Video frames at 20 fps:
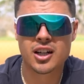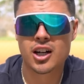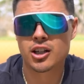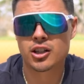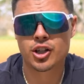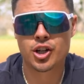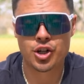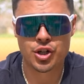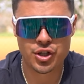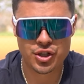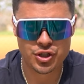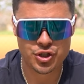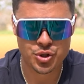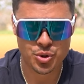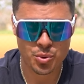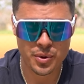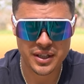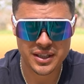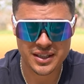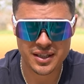a good
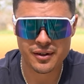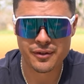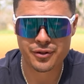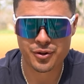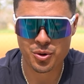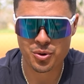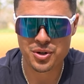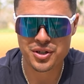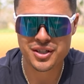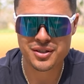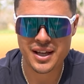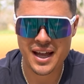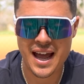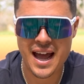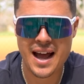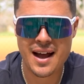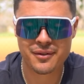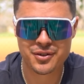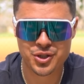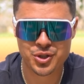joint to, of course,
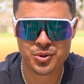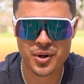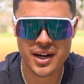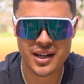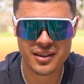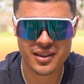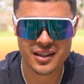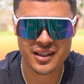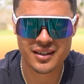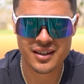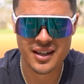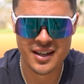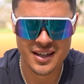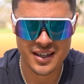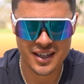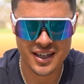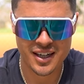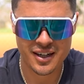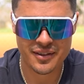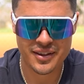have strength
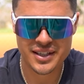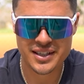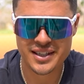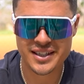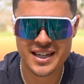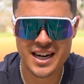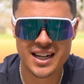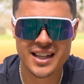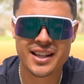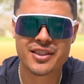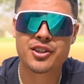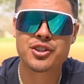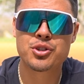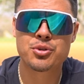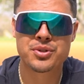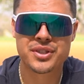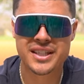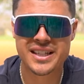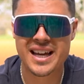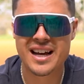in. This is kind of like the
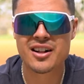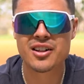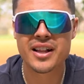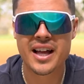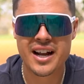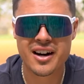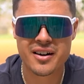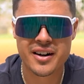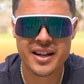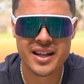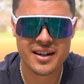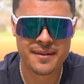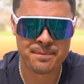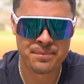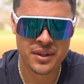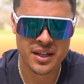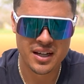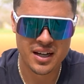UCL area.